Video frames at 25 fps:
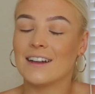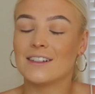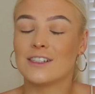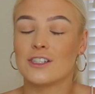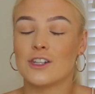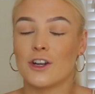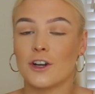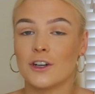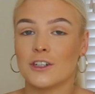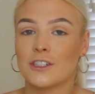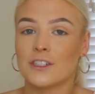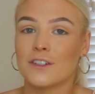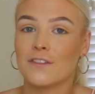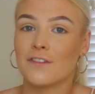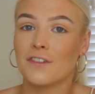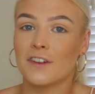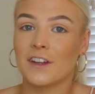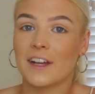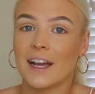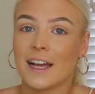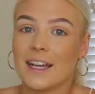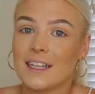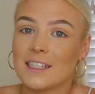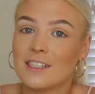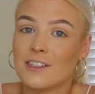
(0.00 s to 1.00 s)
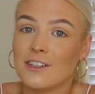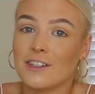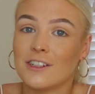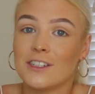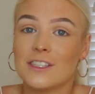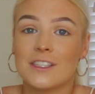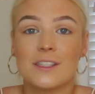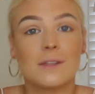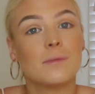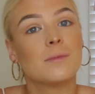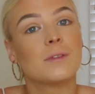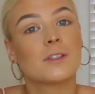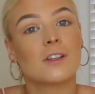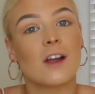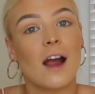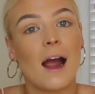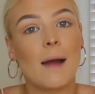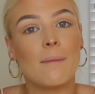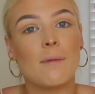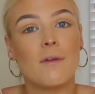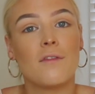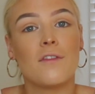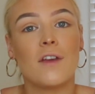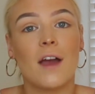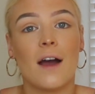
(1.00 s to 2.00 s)
don't forget to
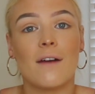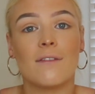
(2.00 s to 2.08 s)
subscribe if you